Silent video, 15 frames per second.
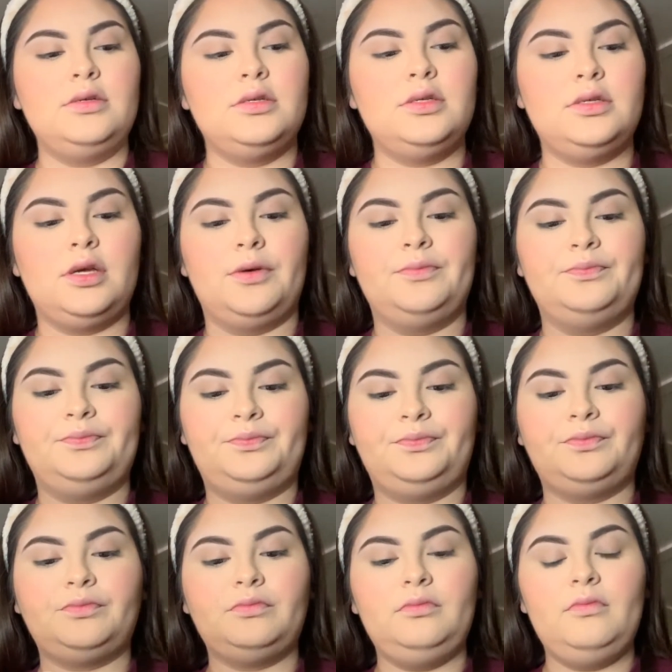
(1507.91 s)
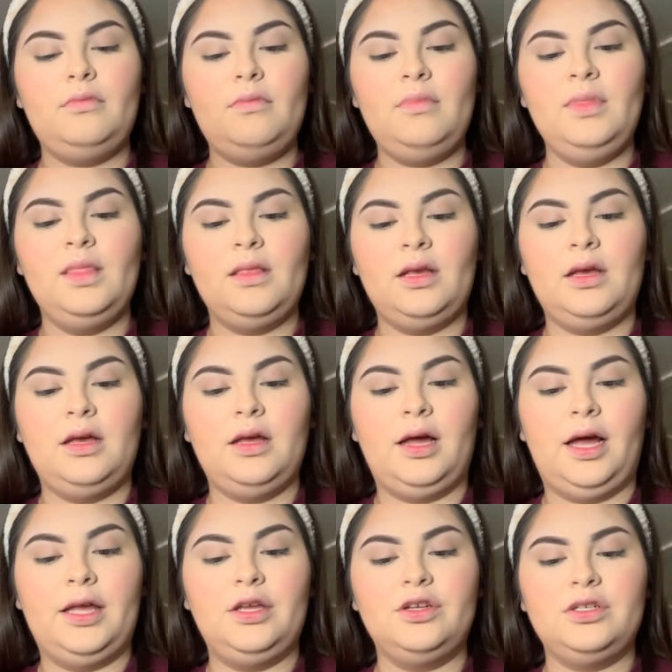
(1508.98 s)
So
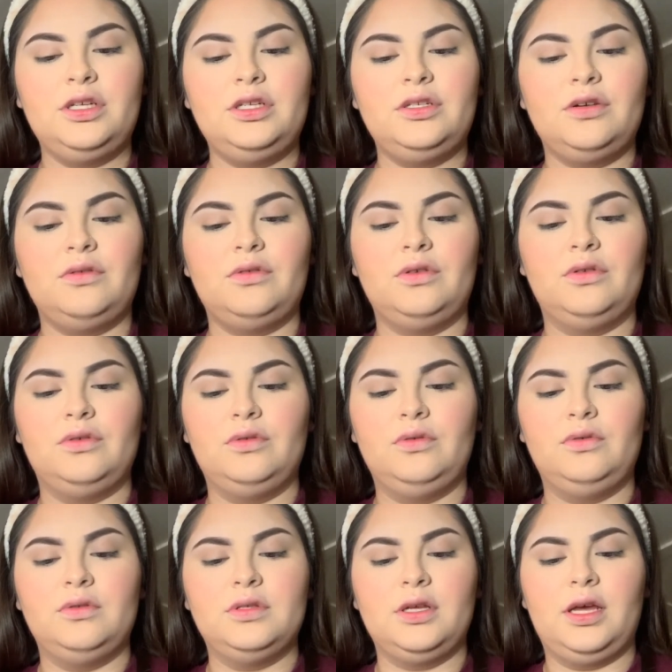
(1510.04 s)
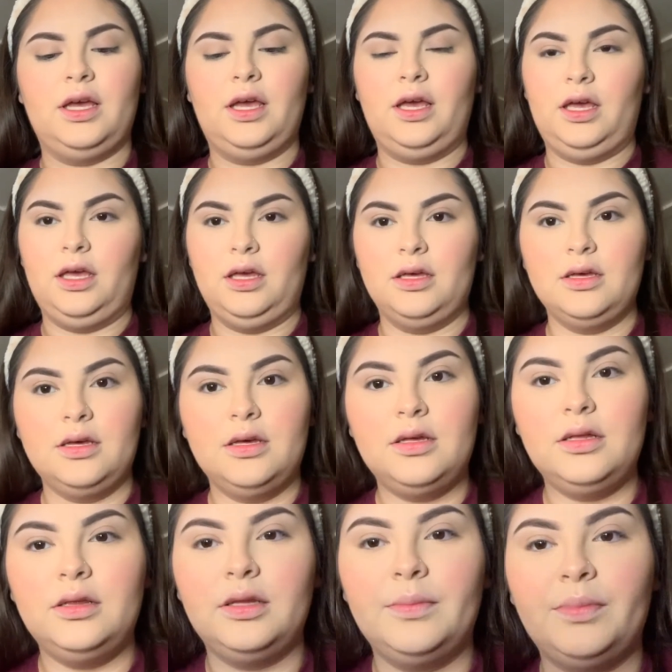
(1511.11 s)
I usually don't use a
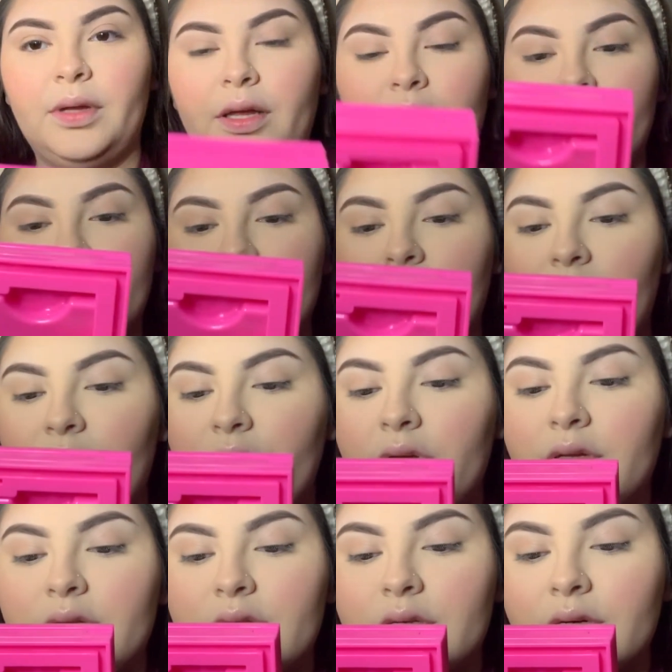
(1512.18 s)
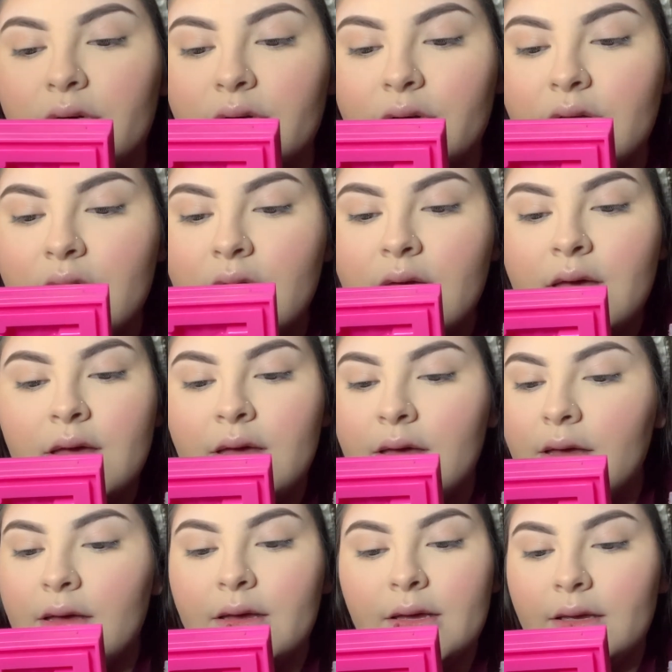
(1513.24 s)
lip liner too often, so
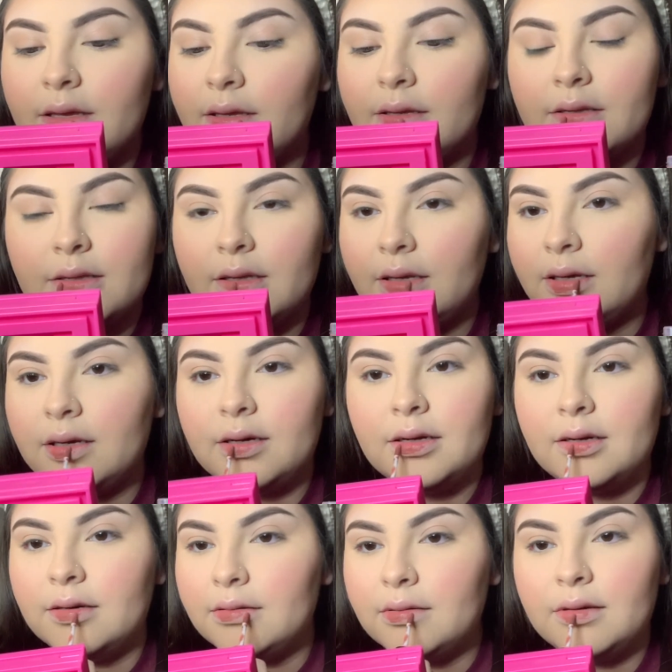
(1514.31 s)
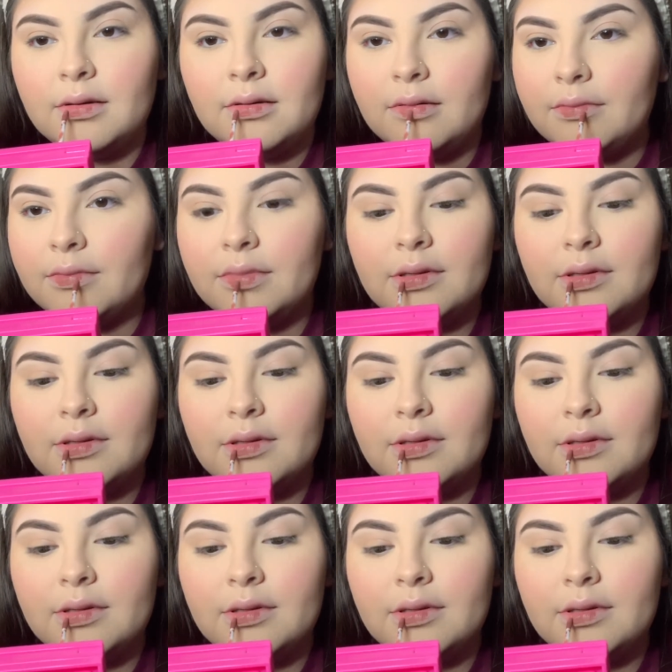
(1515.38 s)
you'll see how I do my lips.